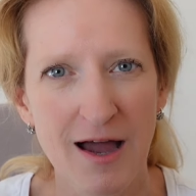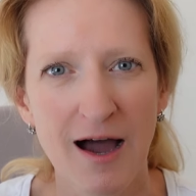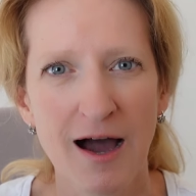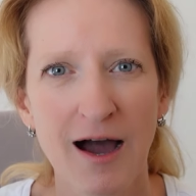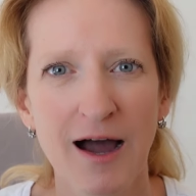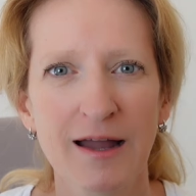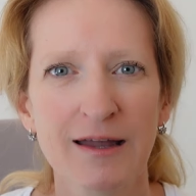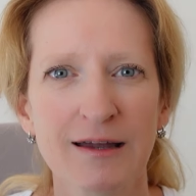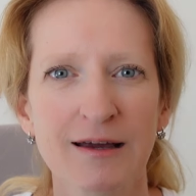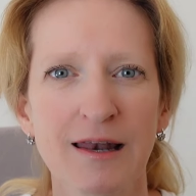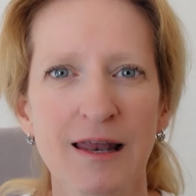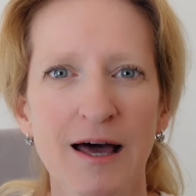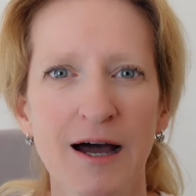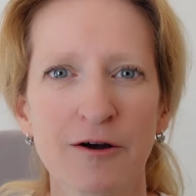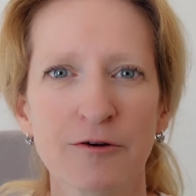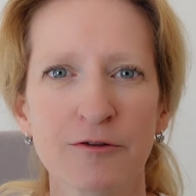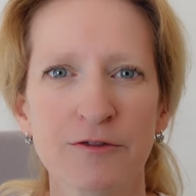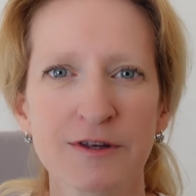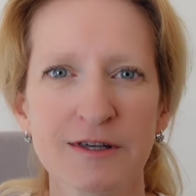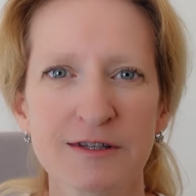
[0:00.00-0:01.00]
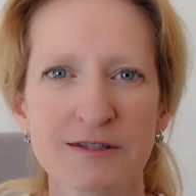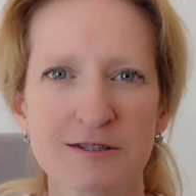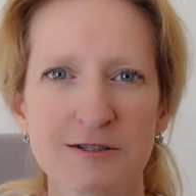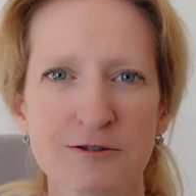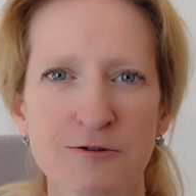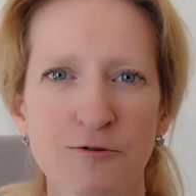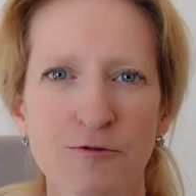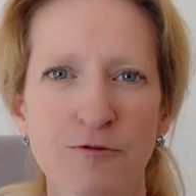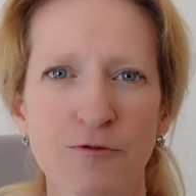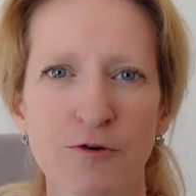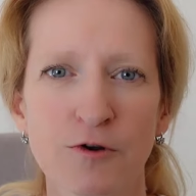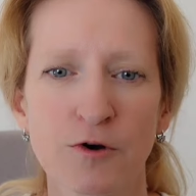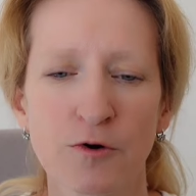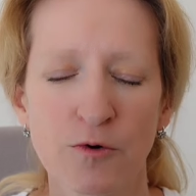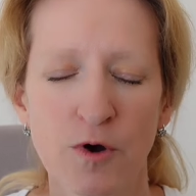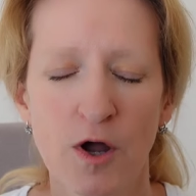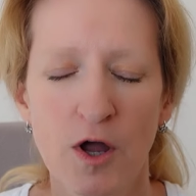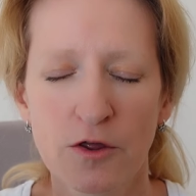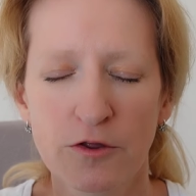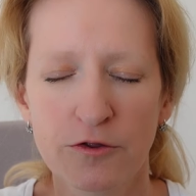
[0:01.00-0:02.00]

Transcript: I allow this to flow